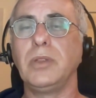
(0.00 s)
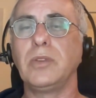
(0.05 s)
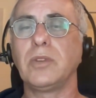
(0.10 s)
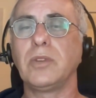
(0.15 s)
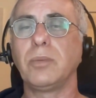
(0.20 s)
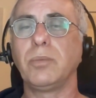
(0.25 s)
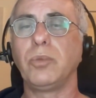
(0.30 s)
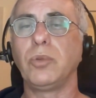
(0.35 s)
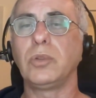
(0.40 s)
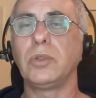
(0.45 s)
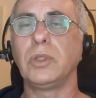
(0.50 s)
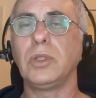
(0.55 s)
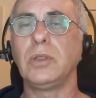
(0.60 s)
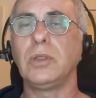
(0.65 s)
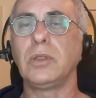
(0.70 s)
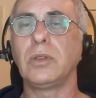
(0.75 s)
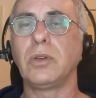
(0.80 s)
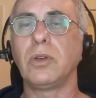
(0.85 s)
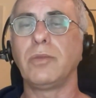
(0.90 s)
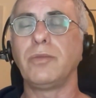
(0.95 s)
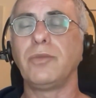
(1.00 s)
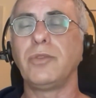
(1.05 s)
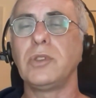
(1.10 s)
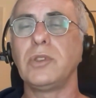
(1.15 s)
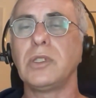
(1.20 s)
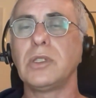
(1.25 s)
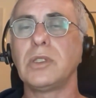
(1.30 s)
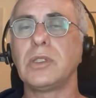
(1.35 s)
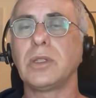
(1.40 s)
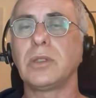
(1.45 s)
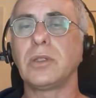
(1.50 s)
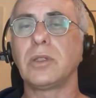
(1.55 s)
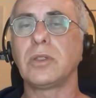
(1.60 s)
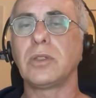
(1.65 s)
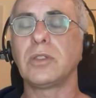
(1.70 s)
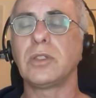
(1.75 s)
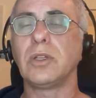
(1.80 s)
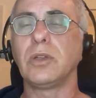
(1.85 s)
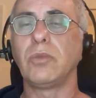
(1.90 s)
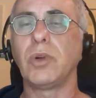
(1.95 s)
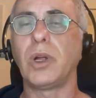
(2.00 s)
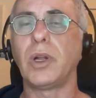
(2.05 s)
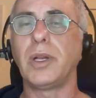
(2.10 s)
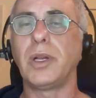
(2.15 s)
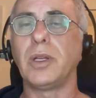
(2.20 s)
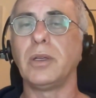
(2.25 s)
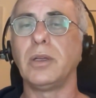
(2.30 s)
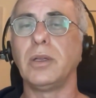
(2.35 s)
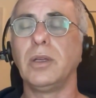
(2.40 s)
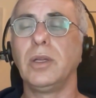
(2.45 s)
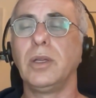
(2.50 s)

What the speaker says: supporting the conferences that are still running